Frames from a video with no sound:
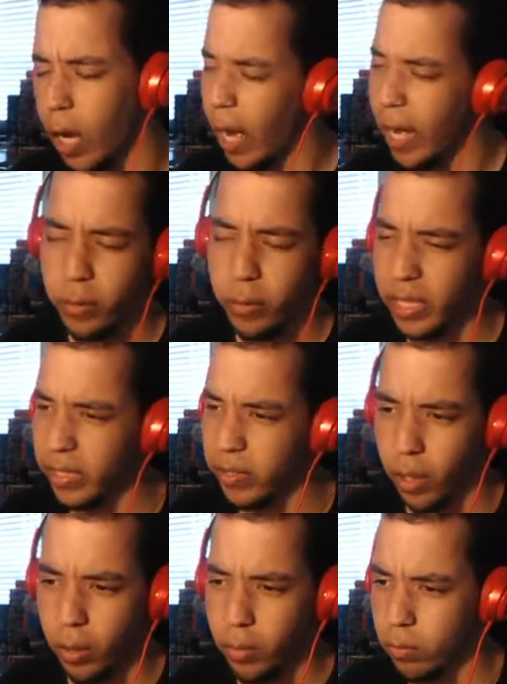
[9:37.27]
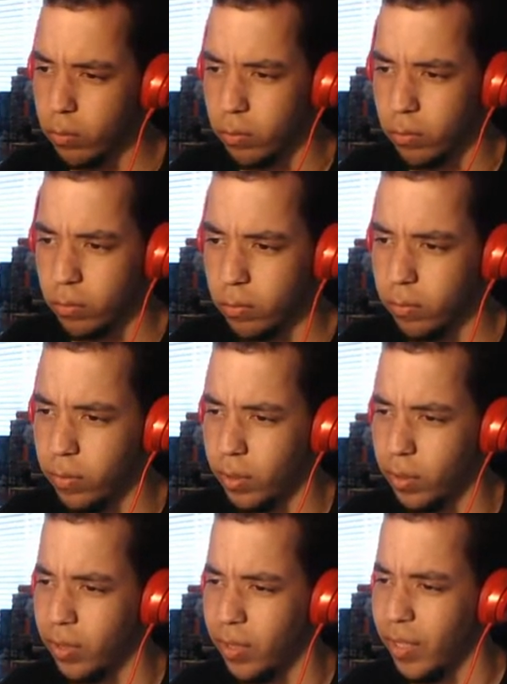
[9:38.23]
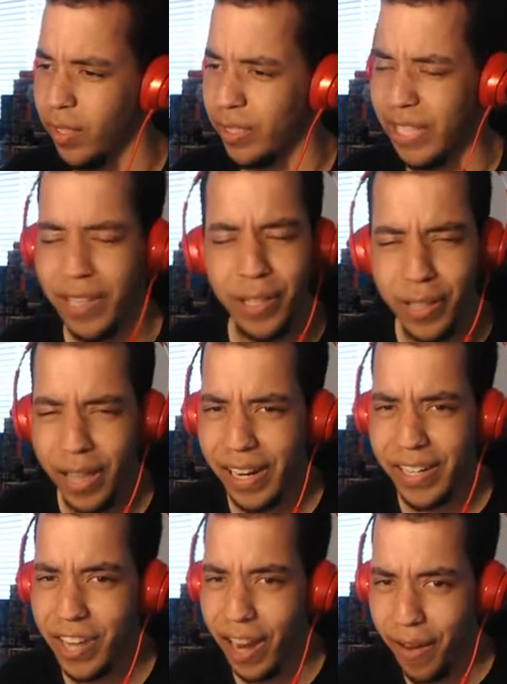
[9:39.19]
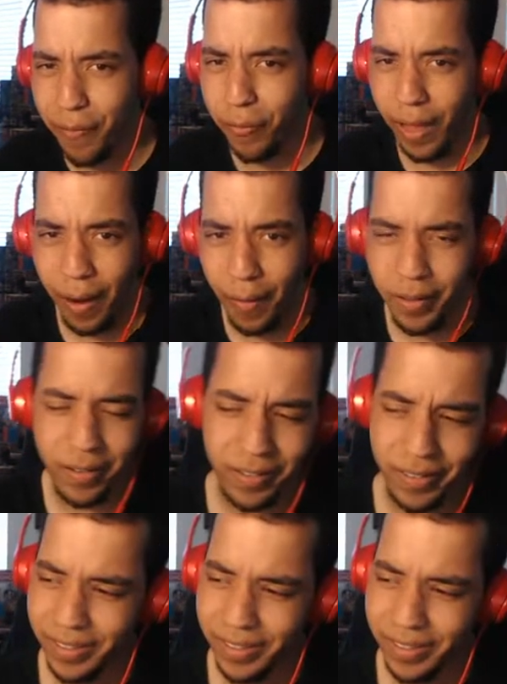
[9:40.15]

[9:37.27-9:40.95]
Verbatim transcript: I don't think so. Does that look like a giant flower?